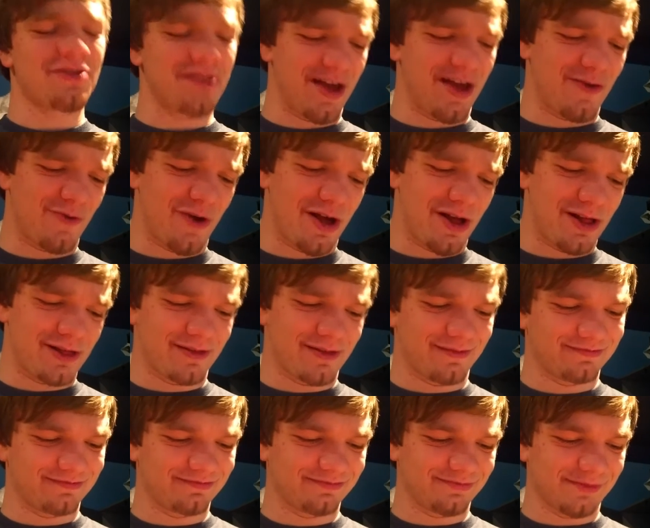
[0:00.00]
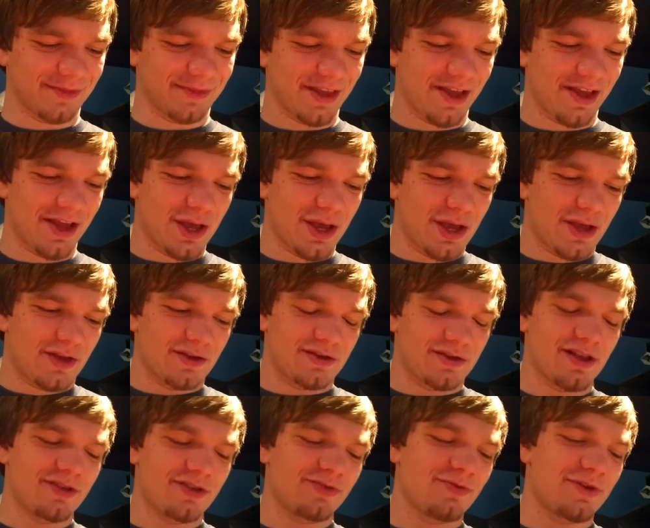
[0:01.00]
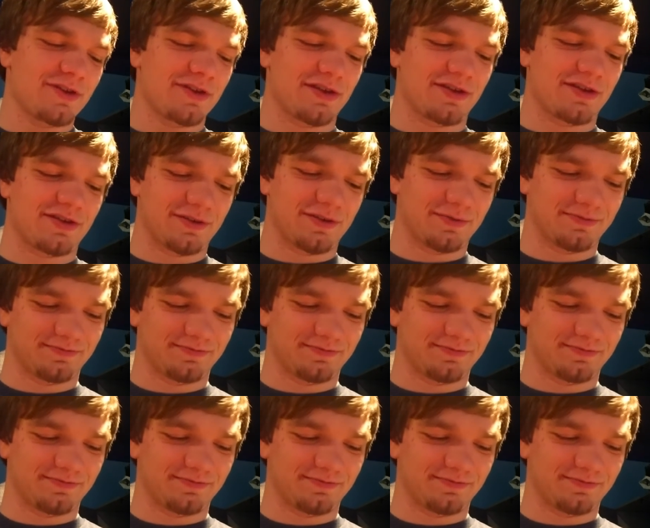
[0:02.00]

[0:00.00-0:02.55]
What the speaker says: that well. So let's read this.